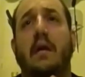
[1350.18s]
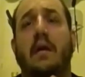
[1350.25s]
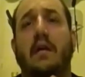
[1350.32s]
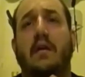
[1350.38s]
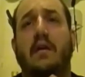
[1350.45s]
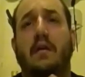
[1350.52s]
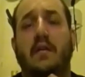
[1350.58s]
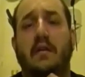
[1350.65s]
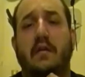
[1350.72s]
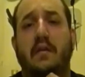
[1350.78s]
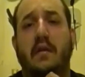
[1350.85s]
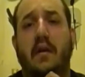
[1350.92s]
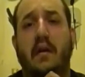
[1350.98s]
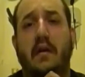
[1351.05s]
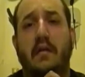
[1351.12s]
It
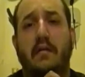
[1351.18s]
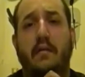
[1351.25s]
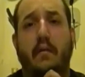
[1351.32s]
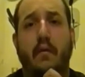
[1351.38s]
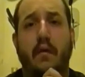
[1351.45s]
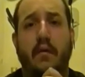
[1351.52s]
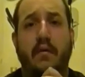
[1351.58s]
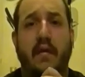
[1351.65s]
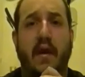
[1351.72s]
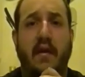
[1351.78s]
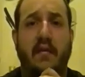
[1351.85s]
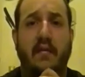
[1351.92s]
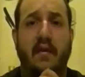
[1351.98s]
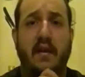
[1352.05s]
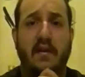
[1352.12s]
couldn't uh, enforce
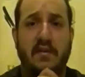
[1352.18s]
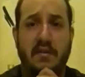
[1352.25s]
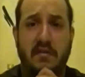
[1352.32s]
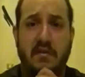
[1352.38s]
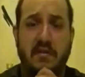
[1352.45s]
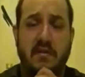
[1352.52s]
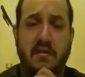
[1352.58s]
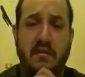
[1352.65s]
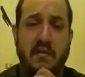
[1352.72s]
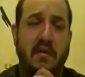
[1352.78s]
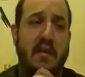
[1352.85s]
taxation,